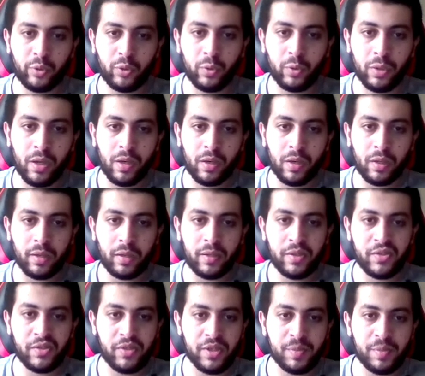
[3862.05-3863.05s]
too long,
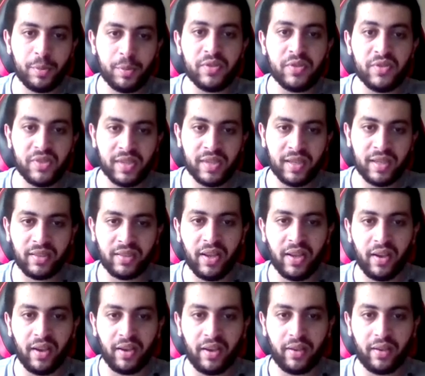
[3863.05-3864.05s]
because this person is going to
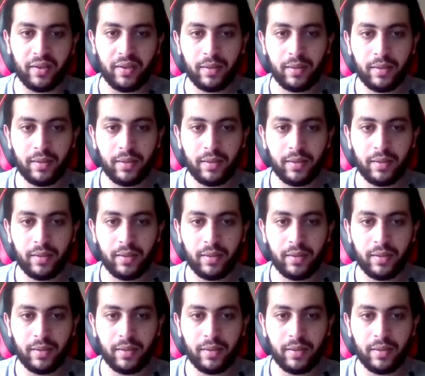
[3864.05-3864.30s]
die.